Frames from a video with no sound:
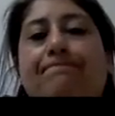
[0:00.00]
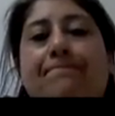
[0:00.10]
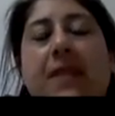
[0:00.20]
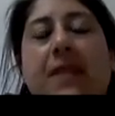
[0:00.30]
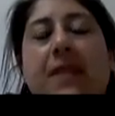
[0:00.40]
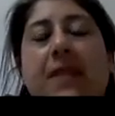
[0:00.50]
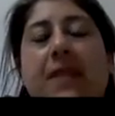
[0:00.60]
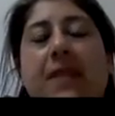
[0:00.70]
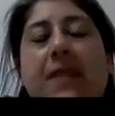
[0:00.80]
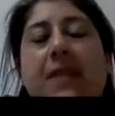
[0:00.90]
Providing
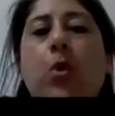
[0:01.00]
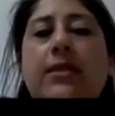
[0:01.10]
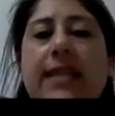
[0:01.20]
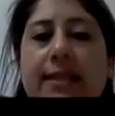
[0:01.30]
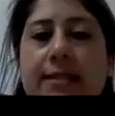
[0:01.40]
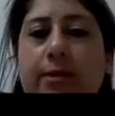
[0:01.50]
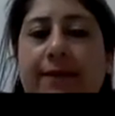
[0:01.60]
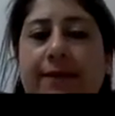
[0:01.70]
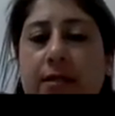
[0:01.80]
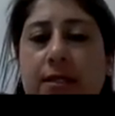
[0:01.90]
supporting textual
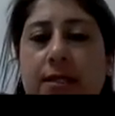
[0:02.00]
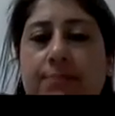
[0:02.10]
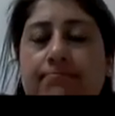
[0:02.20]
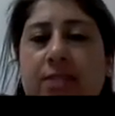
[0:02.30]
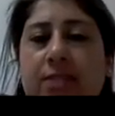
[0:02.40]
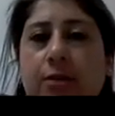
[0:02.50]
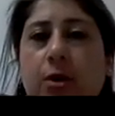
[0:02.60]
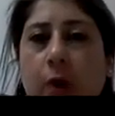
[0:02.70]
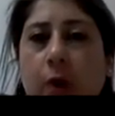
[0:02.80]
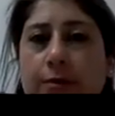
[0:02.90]
evidence. So your
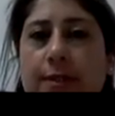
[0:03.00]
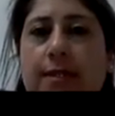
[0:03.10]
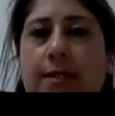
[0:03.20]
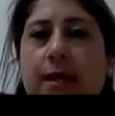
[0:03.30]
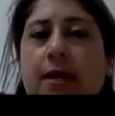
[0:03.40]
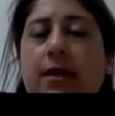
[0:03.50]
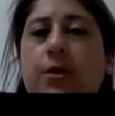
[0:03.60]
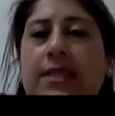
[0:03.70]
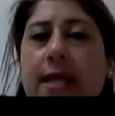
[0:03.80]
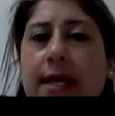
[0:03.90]
quotes,
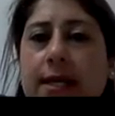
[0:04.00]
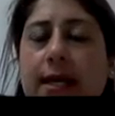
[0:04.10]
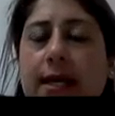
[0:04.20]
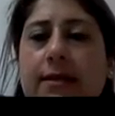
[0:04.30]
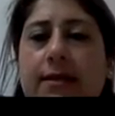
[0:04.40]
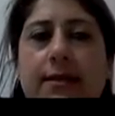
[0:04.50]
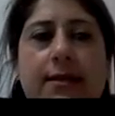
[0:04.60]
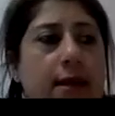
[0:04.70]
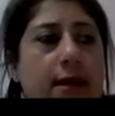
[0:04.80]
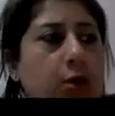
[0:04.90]
your techniques,
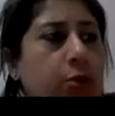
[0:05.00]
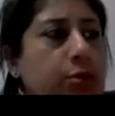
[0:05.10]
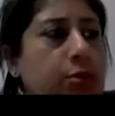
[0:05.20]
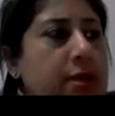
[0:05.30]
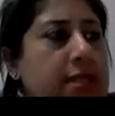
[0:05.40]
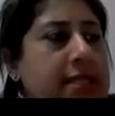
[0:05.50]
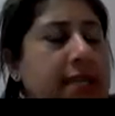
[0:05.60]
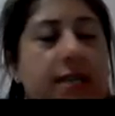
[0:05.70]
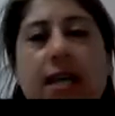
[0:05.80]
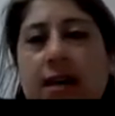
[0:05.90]
your
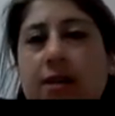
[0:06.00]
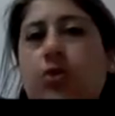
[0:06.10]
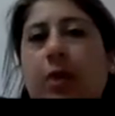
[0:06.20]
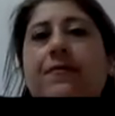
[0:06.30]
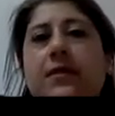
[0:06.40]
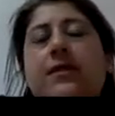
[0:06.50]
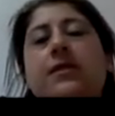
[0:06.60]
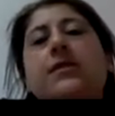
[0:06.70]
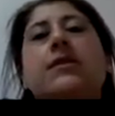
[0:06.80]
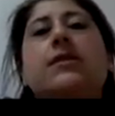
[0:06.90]
detailed
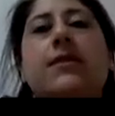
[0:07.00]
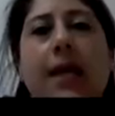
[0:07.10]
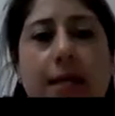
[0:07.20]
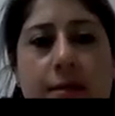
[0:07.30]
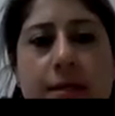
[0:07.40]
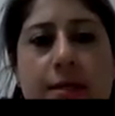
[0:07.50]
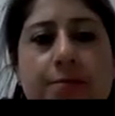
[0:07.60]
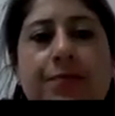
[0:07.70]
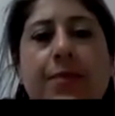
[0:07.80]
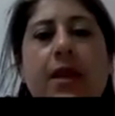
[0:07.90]
references to scenes,
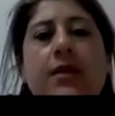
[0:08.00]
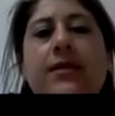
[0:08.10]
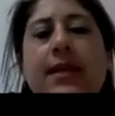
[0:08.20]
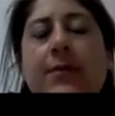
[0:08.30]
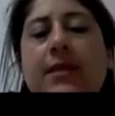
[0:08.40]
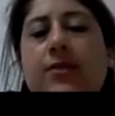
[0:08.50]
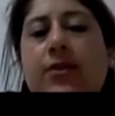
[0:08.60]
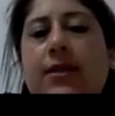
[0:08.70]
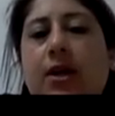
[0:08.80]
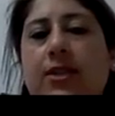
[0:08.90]
demonstrate
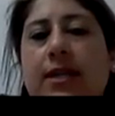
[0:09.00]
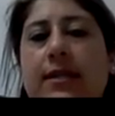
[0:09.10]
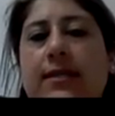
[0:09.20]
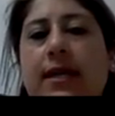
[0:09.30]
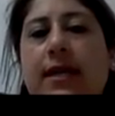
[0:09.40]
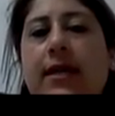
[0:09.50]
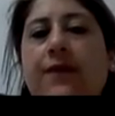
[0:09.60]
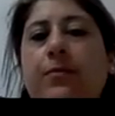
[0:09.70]
knowledge and understanding of the